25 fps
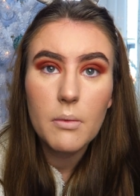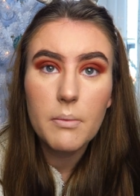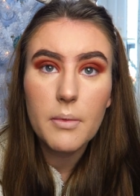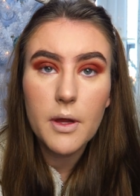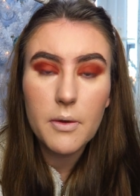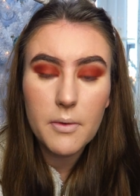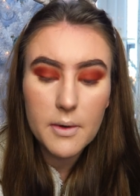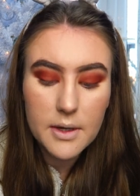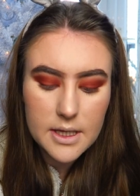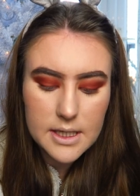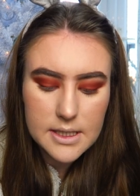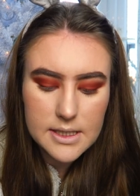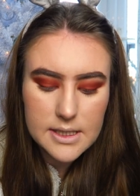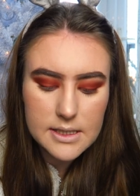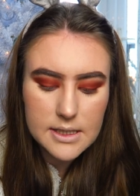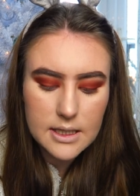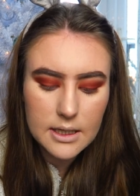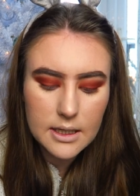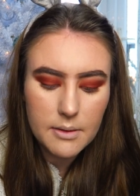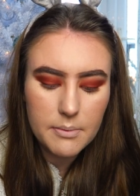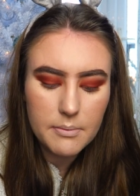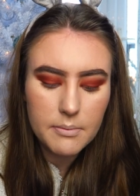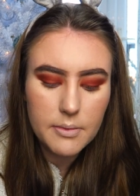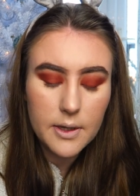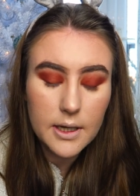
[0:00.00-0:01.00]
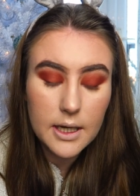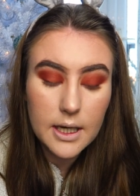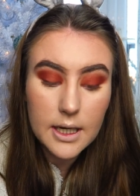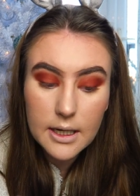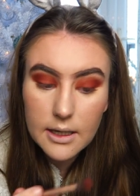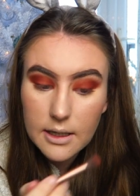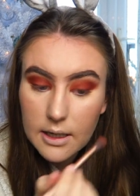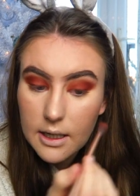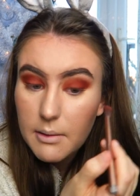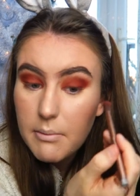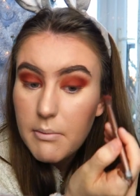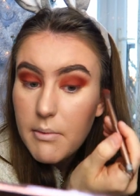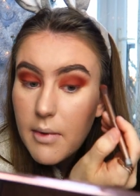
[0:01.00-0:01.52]
By the way, this is a
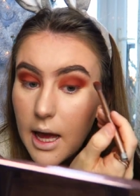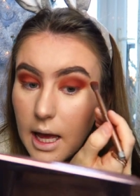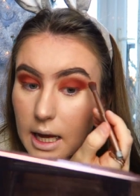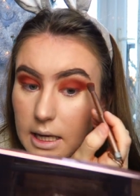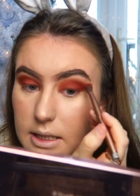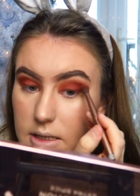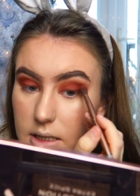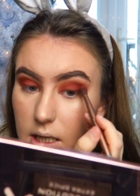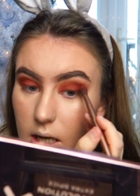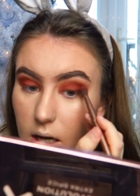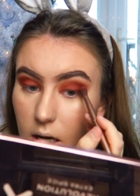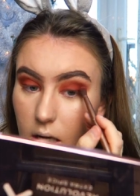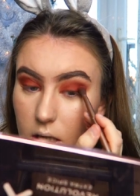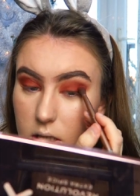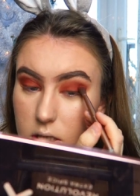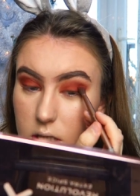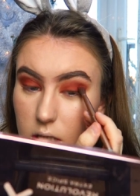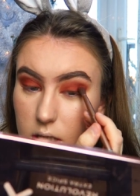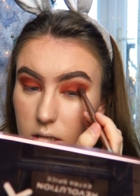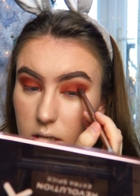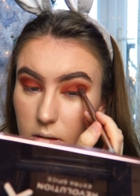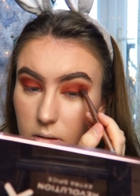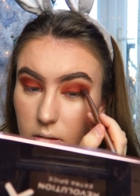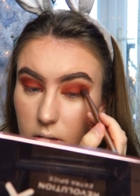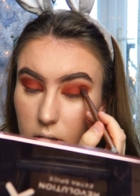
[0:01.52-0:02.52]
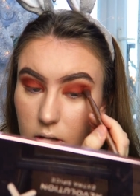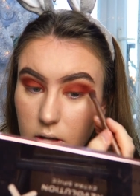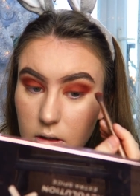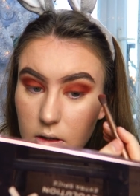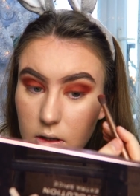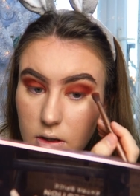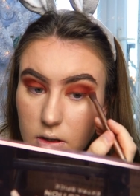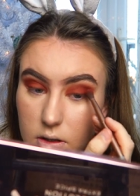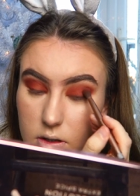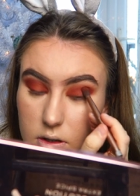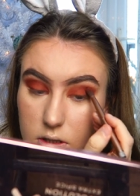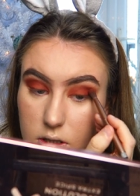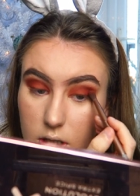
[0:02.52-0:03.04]
completely matte eyeshadow
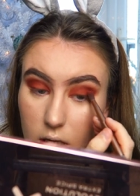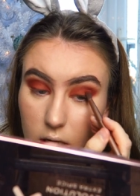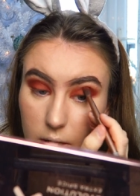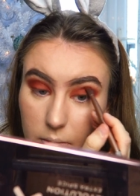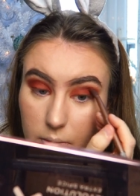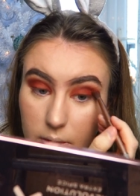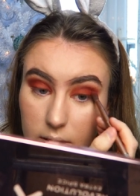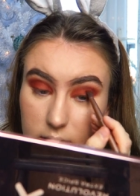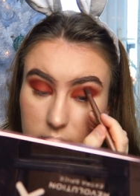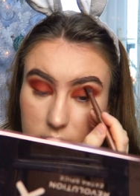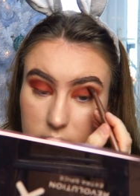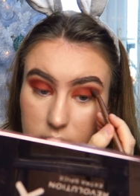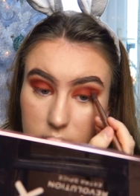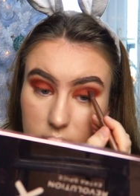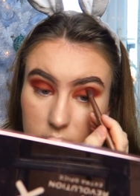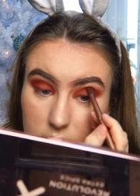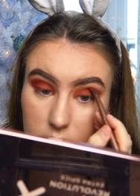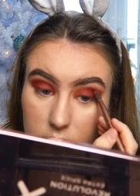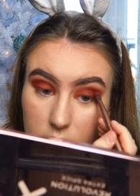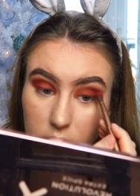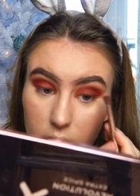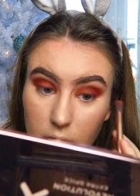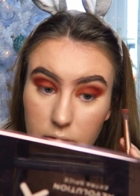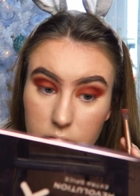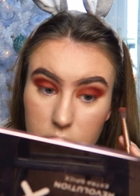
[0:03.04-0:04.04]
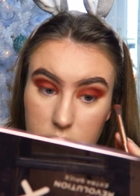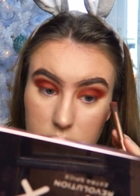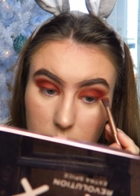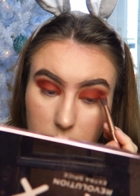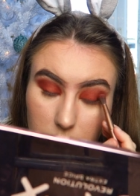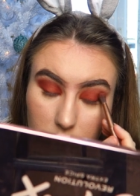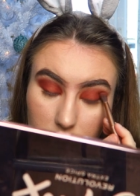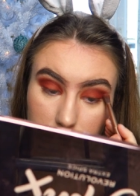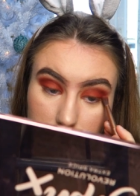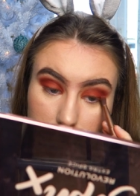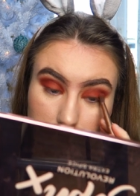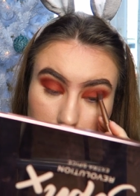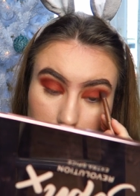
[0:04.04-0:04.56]
look, so it's no
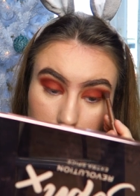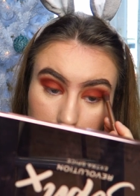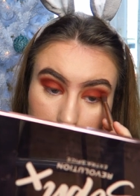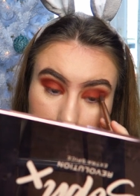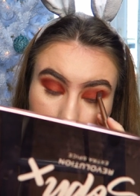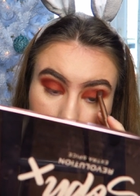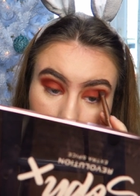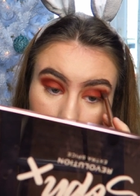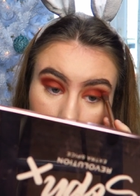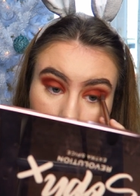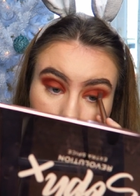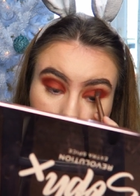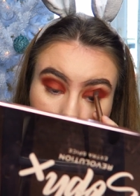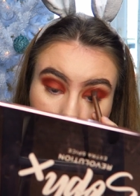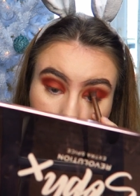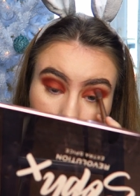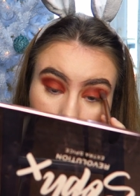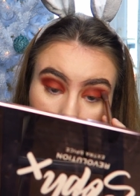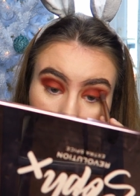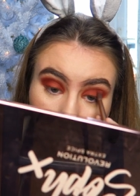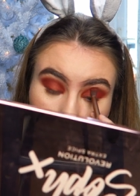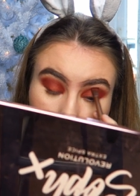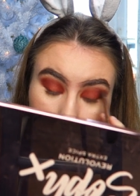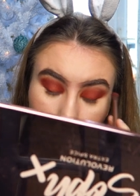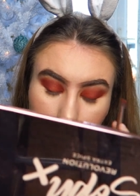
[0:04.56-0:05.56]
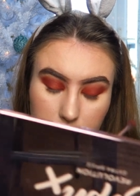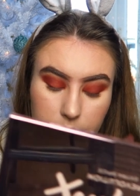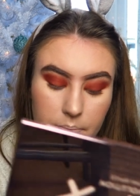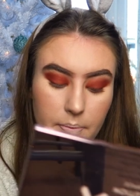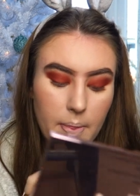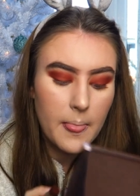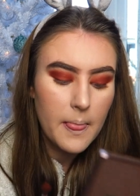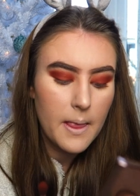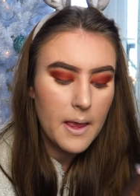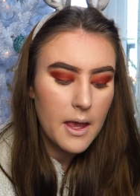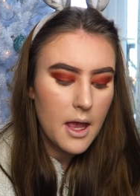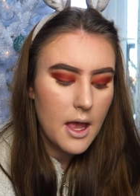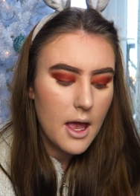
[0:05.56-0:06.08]
shimmer at all, which I quite like.
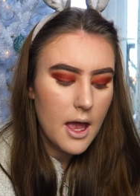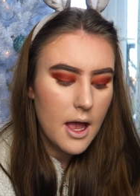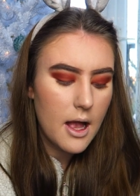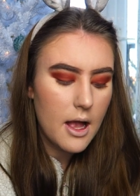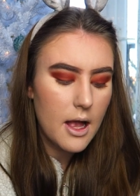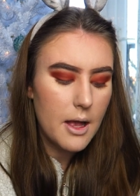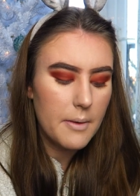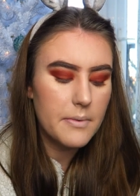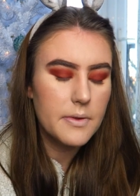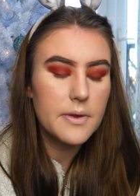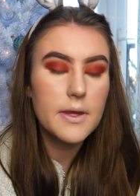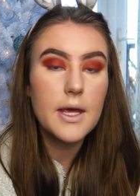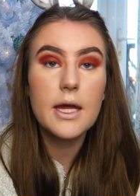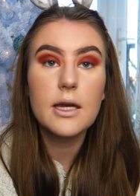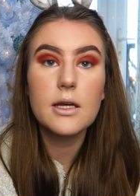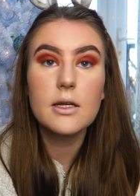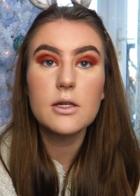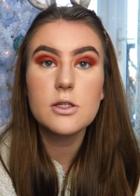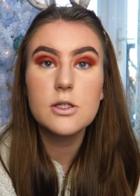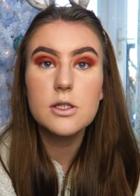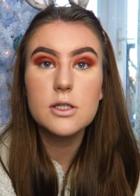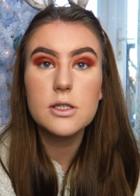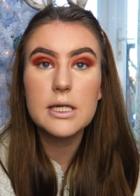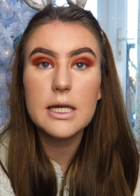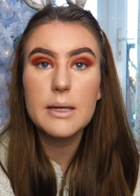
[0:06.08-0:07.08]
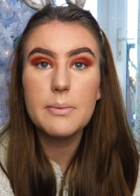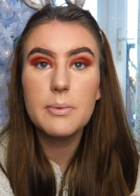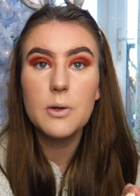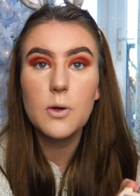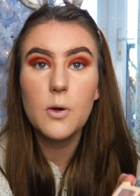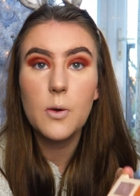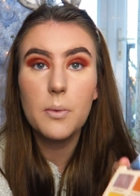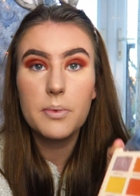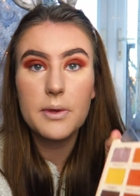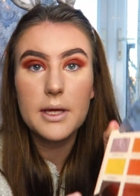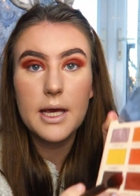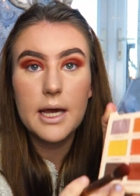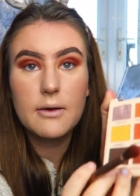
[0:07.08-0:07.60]
Um, then to deepen
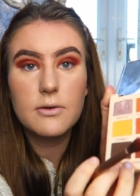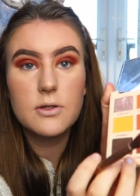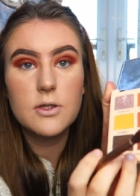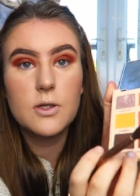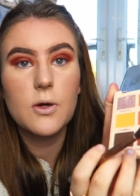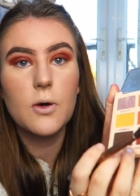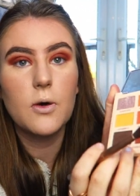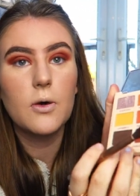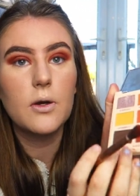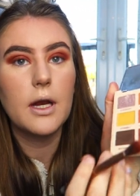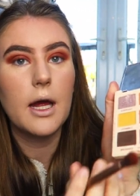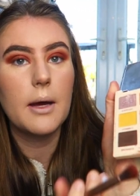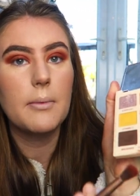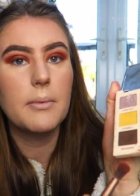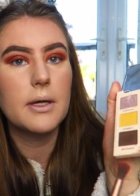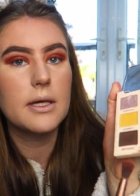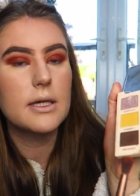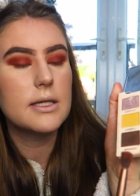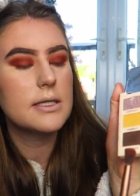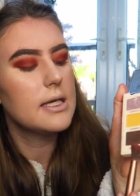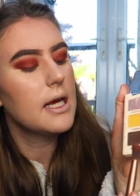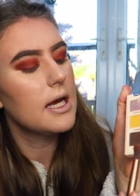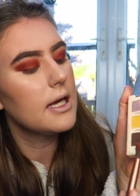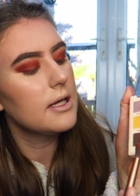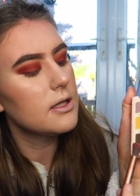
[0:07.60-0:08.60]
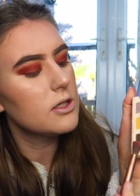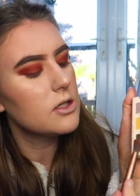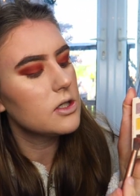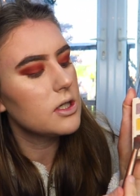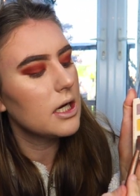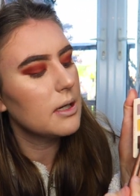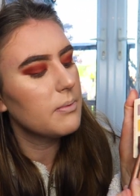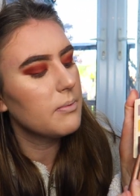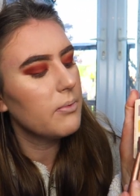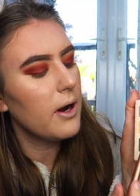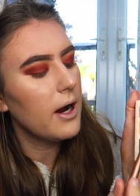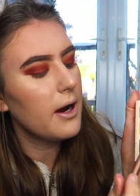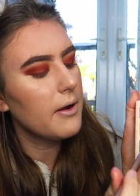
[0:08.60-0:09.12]
up the outer corner, I'm going to take the
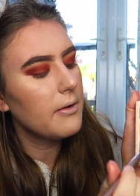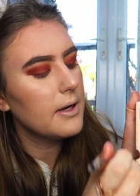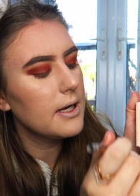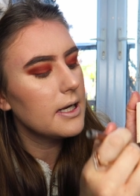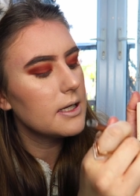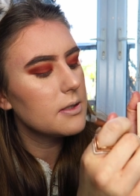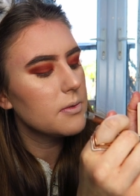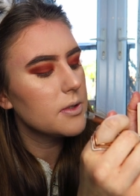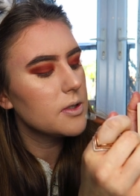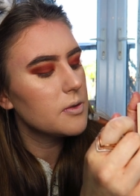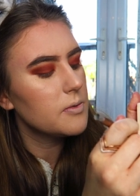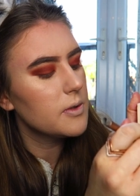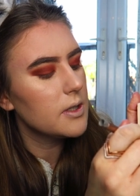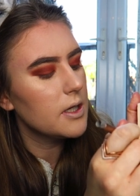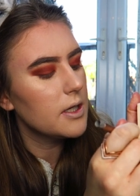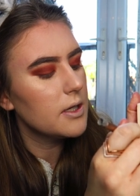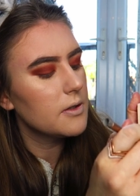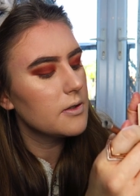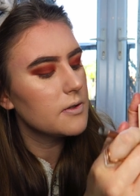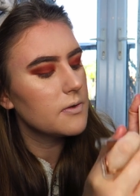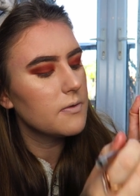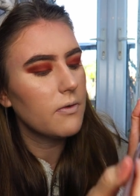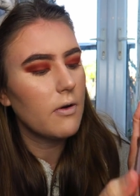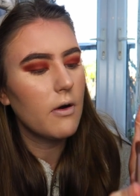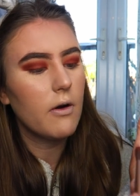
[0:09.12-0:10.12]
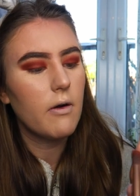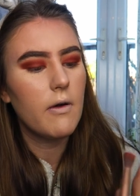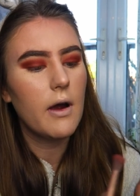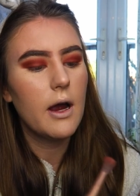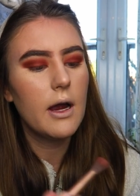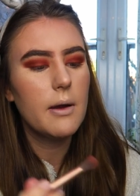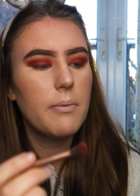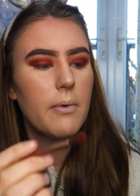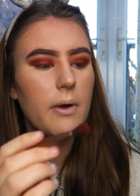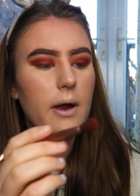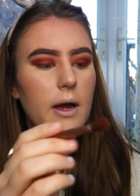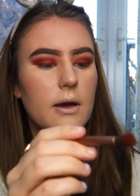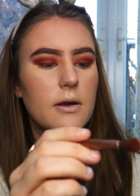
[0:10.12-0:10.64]
shade Brownies, which we used for our
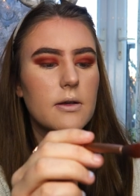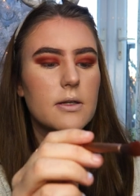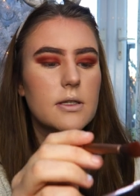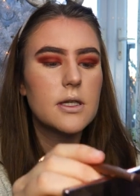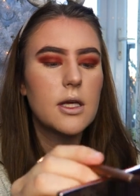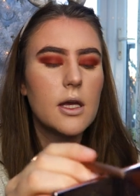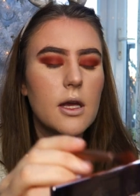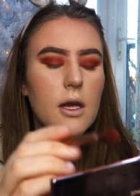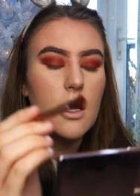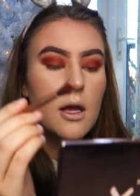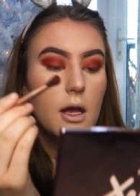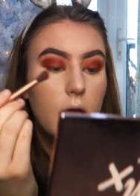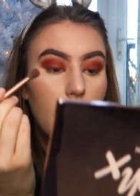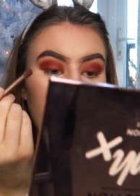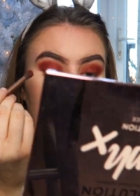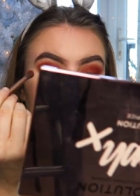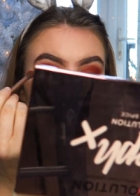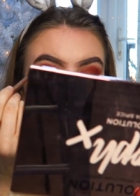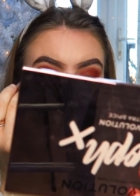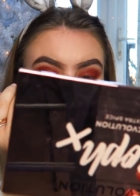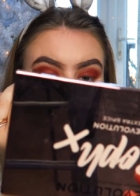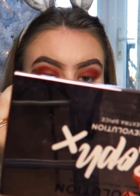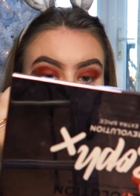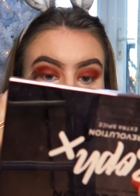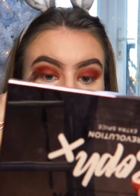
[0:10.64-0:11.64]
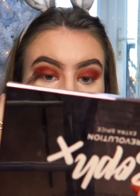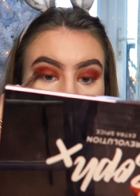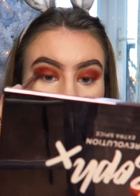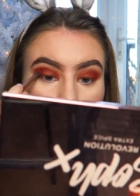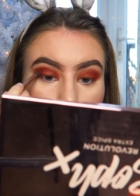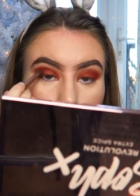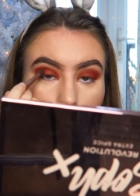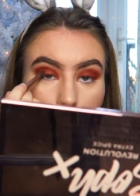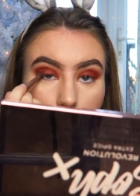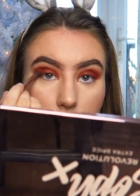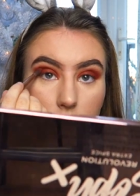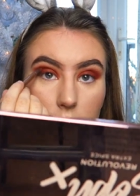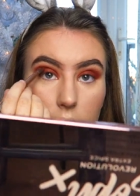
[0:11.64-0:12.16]
eyebrows, and I'm just going to
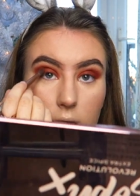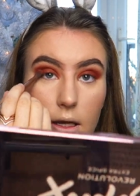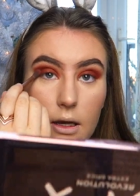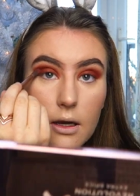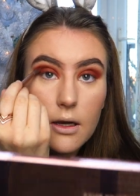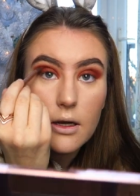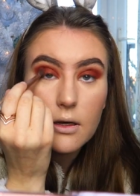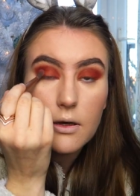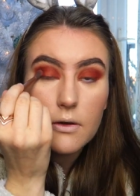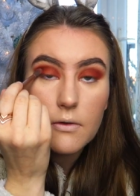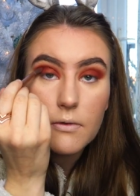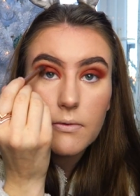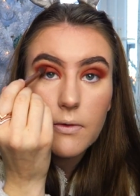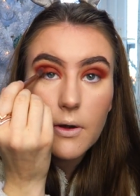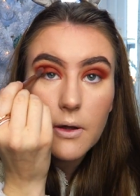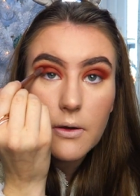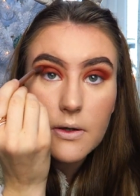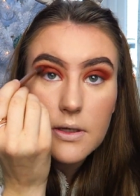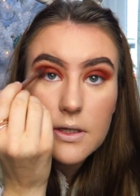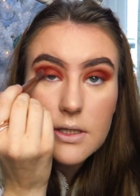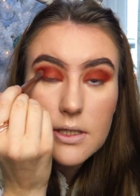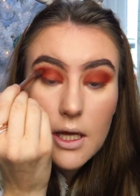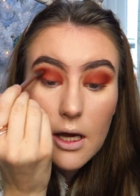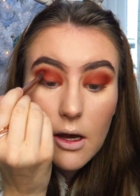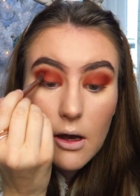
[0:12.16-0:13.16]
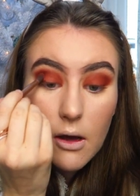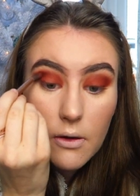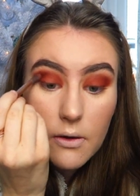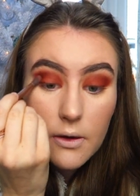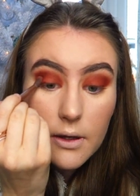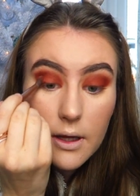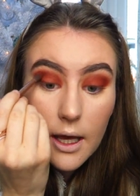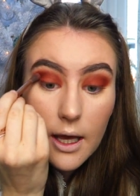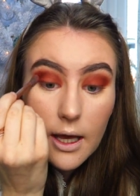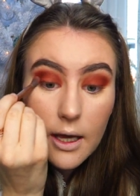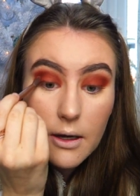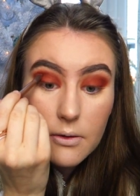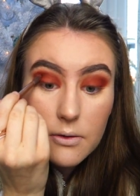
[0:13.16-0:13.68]
really kind of focus that on
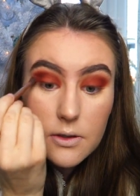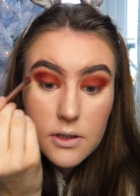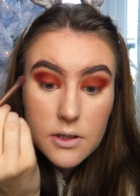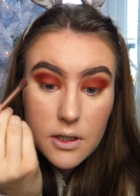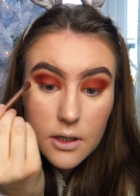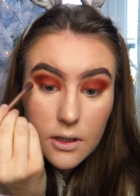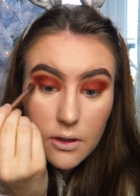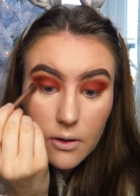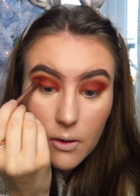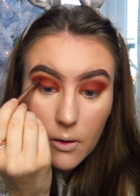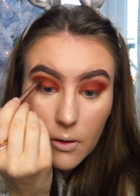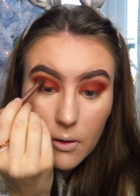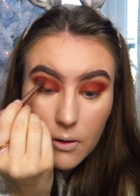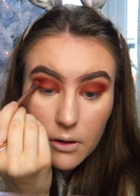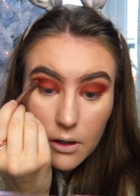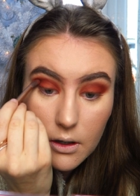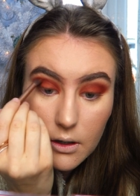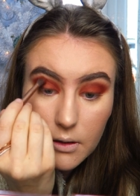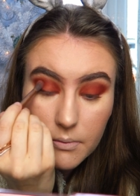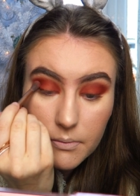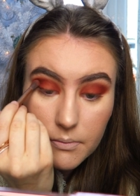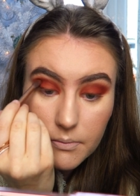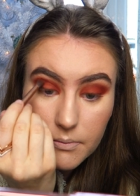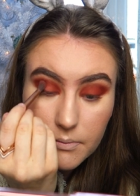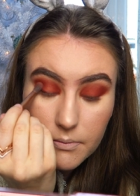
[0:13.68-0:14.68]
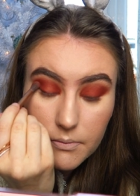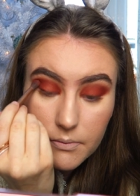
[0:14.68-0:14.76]
the outer corner,